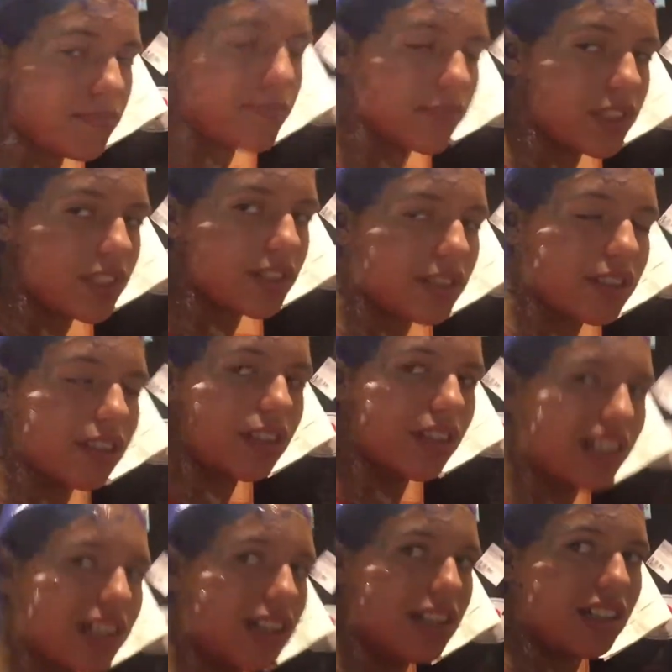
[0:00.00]
put some
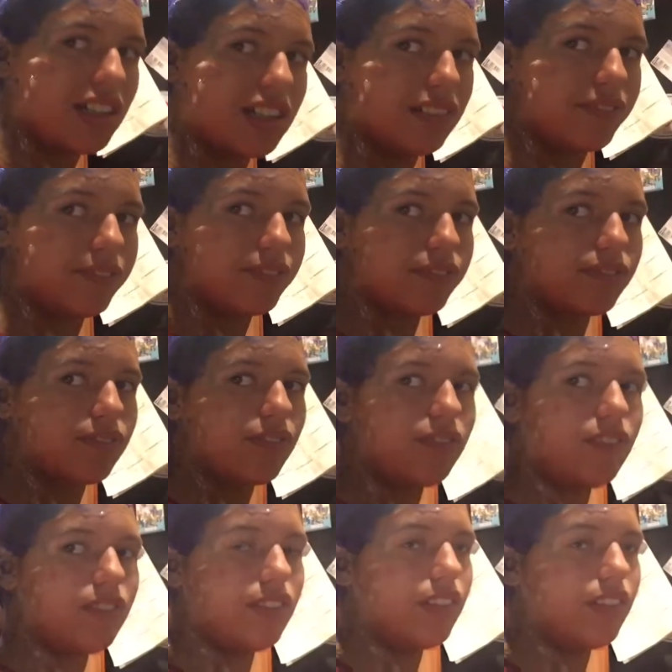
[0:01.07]
heat onto this.